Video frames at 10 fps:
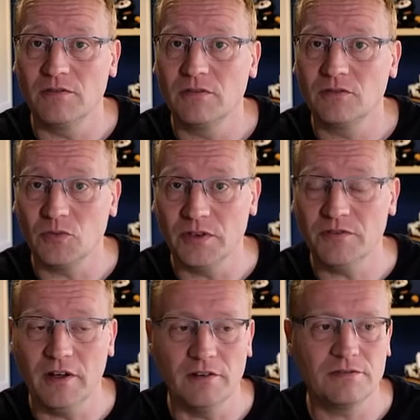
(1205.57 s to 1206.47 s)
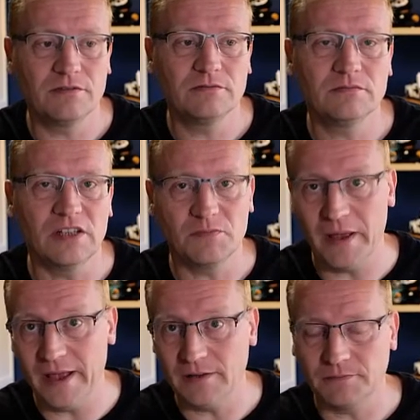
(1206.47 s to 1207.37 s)
25. That's
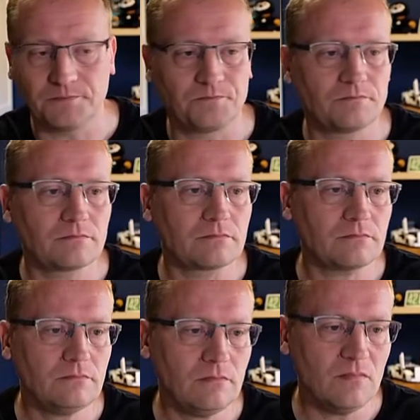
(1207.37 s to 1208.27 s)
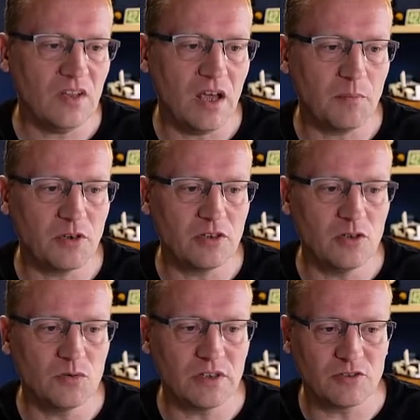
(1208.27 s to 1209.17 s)
bad. I'm going to
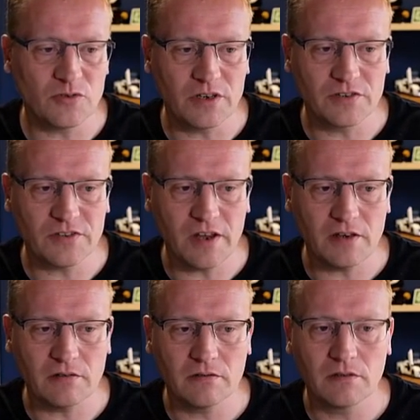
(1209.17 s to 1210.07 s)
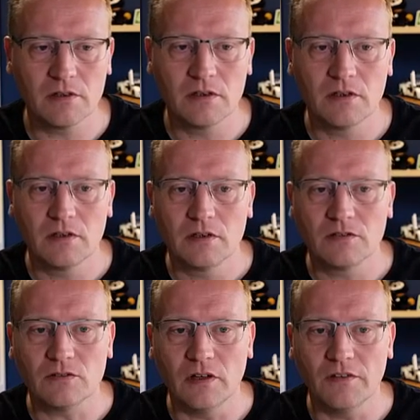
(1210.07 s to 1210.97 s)
use a trigger state.
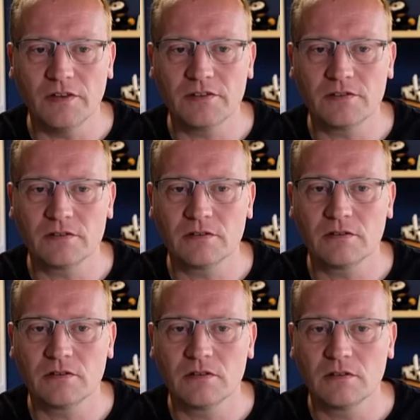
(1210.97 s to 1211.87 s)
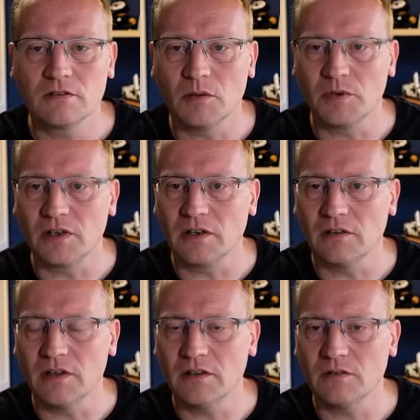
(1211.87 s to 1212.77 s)
So like this, double click on
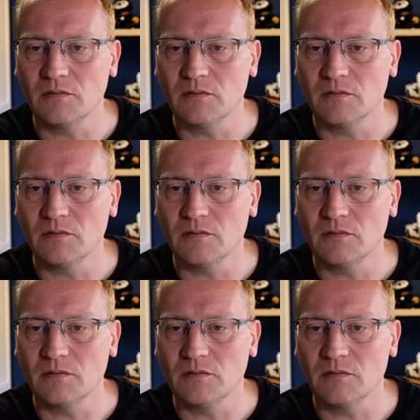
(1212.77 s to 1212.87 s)
that, and we